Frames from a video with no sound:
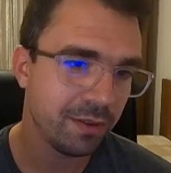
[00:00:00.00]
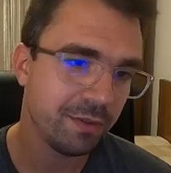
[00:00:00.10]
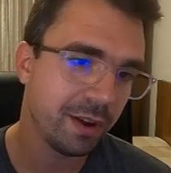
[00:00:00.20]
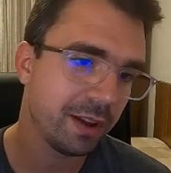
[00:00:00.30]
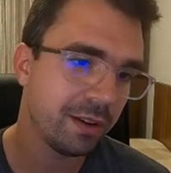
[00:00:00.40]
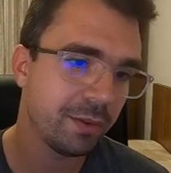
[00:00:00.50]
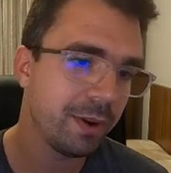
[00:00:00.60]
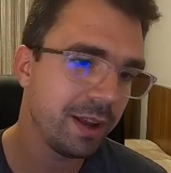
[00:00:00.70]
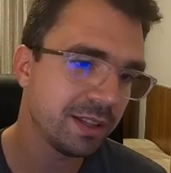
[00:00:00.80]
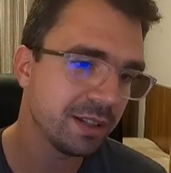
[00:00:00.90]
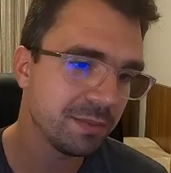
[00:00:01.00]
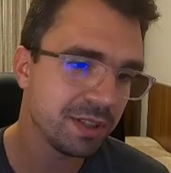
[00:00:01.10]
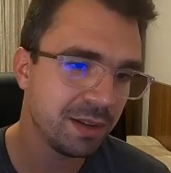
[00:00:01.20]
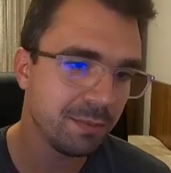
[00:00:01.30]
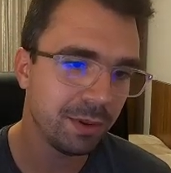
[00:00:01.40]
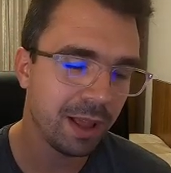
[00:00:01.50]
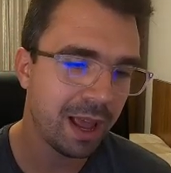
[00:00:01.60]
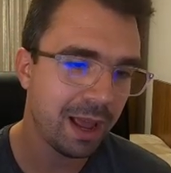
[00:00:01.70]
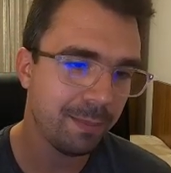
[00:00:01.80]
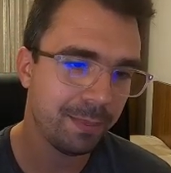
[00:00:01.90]
If I can create some simple
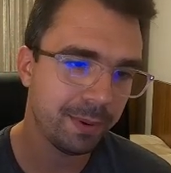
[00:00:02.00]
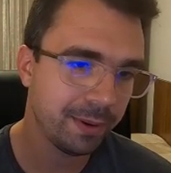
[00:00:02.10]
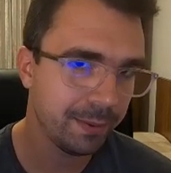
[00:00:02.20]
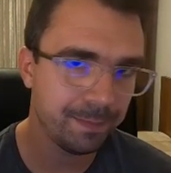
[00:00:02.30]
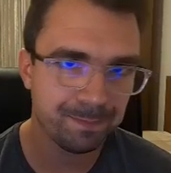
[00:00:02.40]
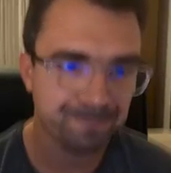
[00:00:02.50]
app, I